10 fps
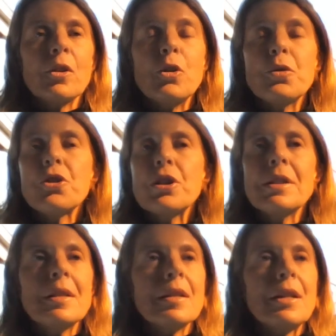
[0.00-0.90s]
You
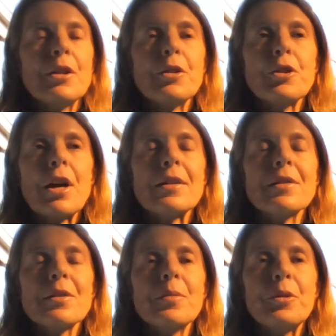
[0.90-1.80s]
shouldn't see your
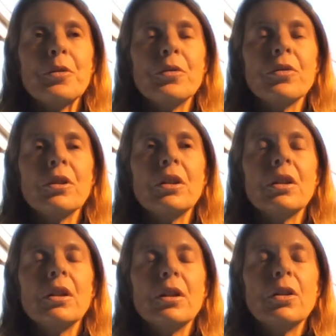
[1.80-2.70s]
chest move.
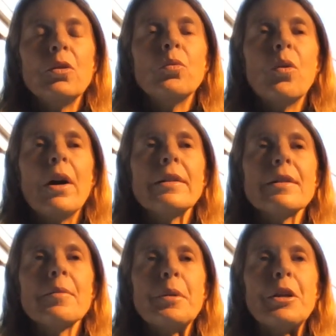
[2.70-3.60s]
You want
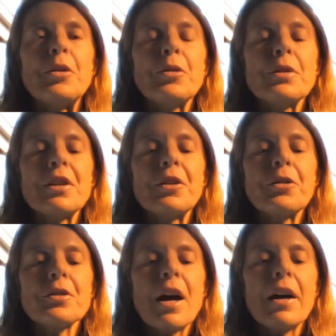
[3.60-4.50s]
to be using
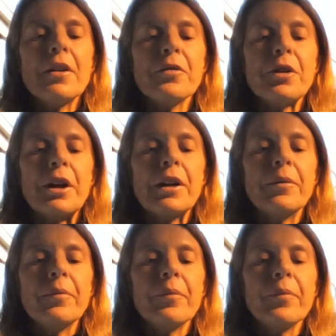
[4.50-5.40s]
your
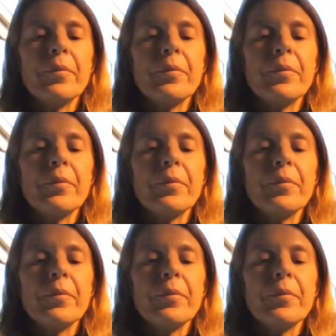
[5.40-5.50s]
diaphragm.